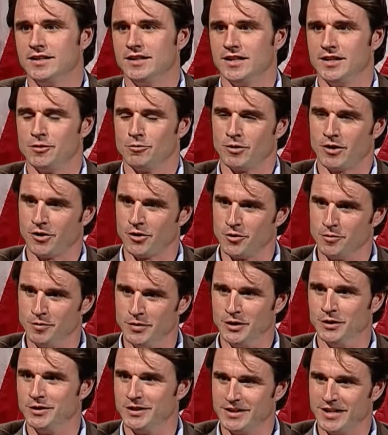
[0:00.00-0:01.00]
And then when I heard
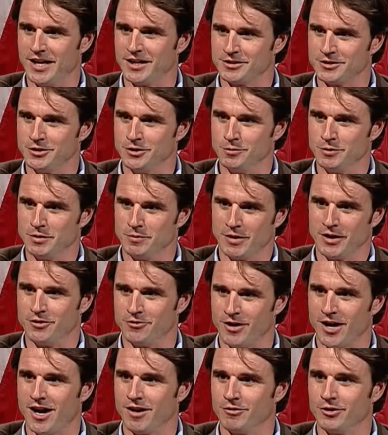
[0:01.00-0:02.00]
Billy next to me, my
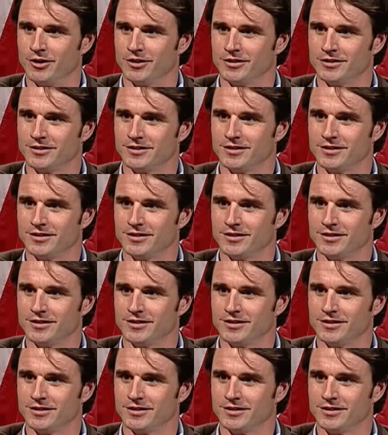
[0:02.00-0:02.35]
driver,